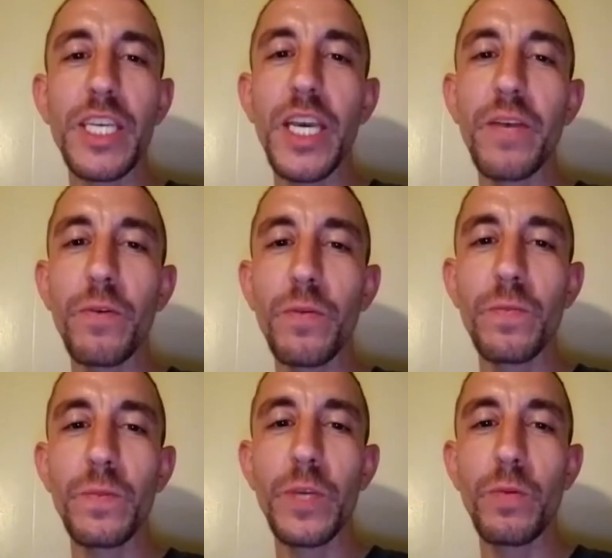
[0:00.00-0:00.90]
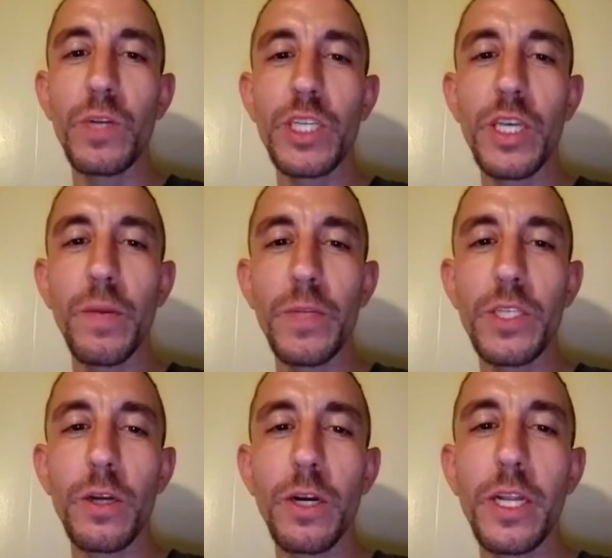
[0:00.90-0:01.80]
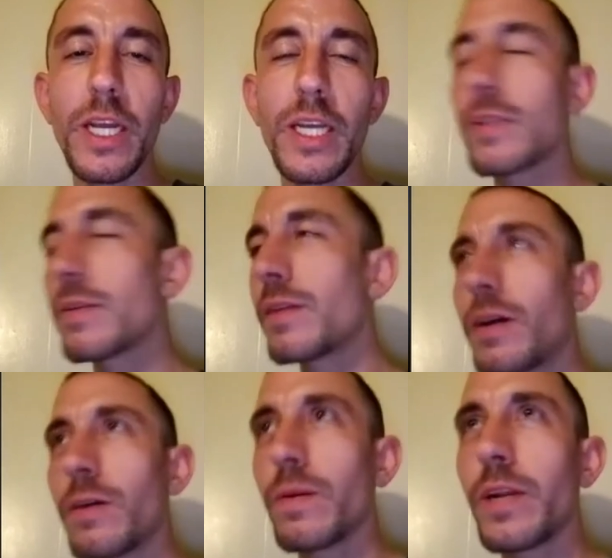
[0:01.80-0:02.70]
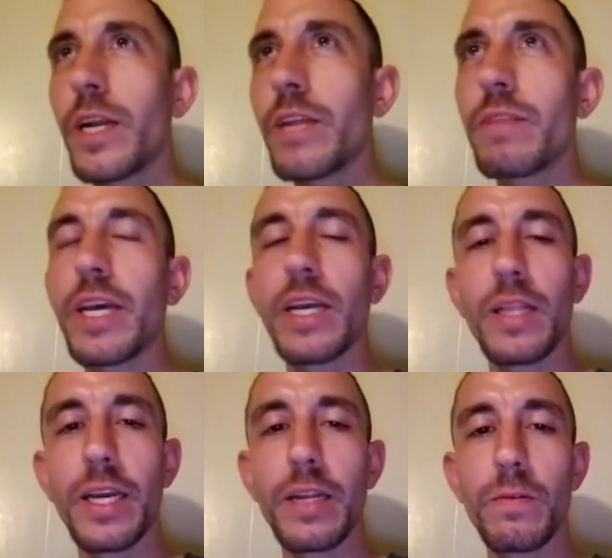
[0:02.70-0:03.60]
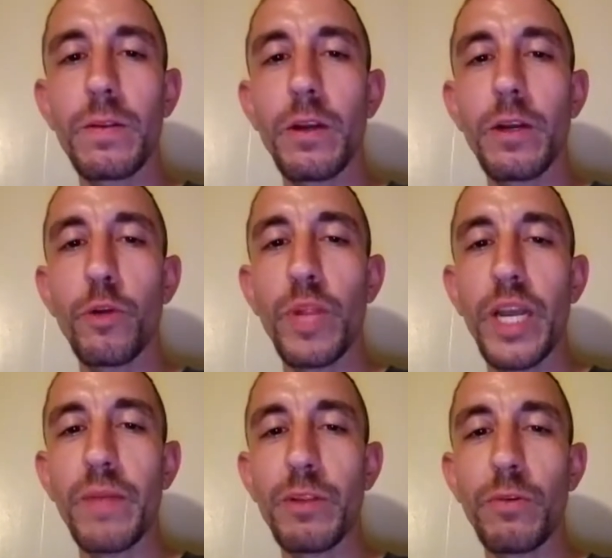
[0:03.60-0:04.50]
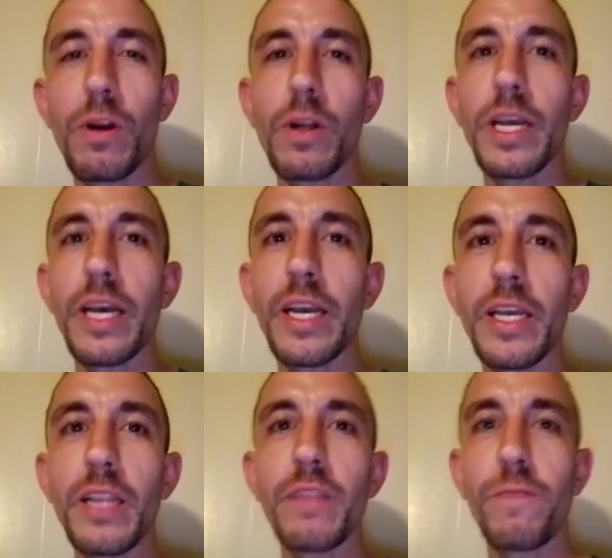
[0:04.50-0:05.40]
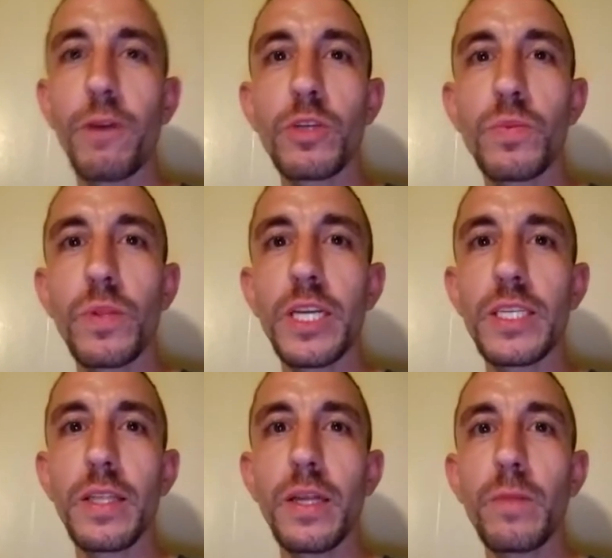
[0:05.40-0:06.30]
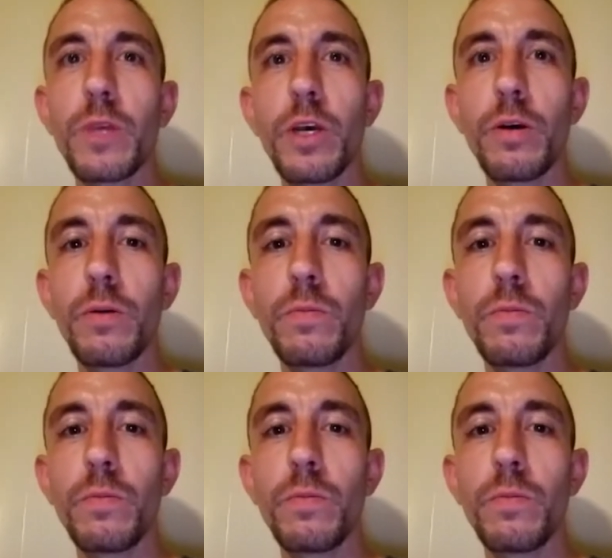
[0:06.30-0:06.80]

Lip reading: give him his 30 days? No, not even that. Like, you're blaming the wrong guy in the first place. Let him go.